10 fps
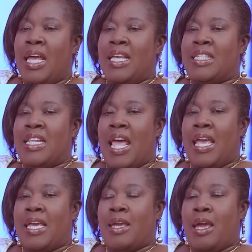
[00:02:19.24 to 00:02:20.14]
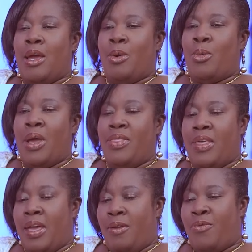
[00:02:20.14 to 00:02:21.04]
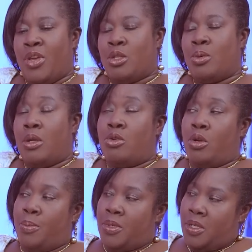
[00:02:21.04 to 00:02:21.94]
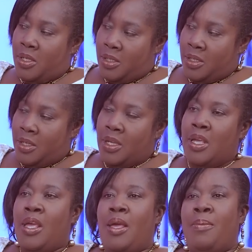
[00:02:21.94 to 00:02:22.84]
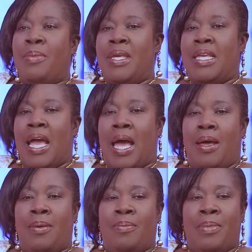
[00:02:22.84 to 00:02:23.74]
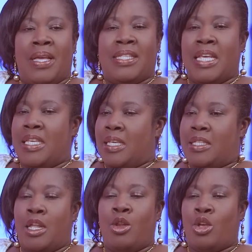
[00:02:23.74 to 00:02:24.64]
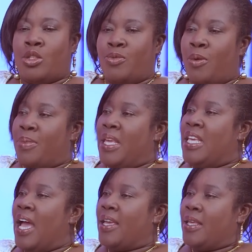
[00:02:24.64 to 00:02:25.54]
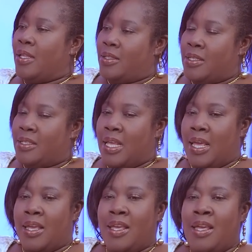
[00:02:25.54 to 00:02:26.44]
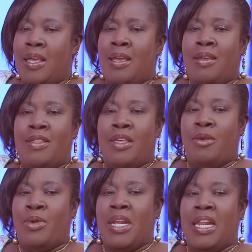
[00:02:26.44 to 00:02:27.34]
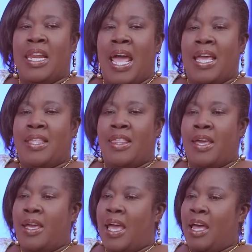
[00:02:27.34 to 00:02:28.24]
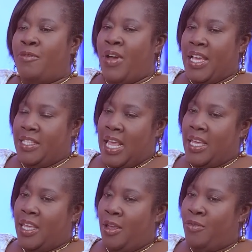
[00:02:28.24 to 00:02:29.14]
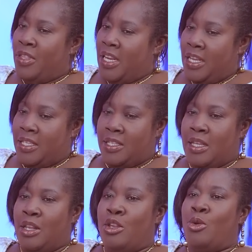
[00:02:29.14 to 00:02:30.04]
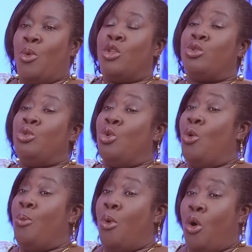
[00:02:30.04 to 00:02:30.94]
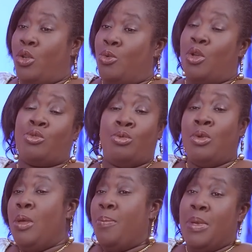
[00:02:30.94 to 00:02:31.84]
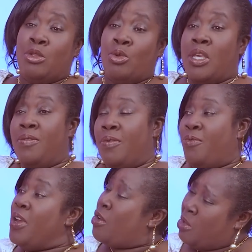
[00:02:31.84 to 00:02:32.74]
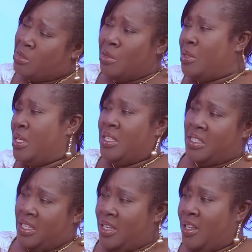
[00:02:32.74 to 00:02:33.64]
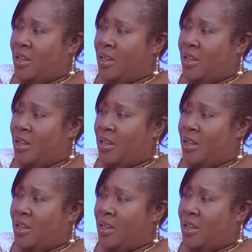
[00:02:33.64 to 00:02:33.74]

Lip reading: it's like when the first one dropped, Minya messages a lot from the young girls say they really like the advice I gave in it. Mm-hmm. And they want to know more. They want me to give a free consultation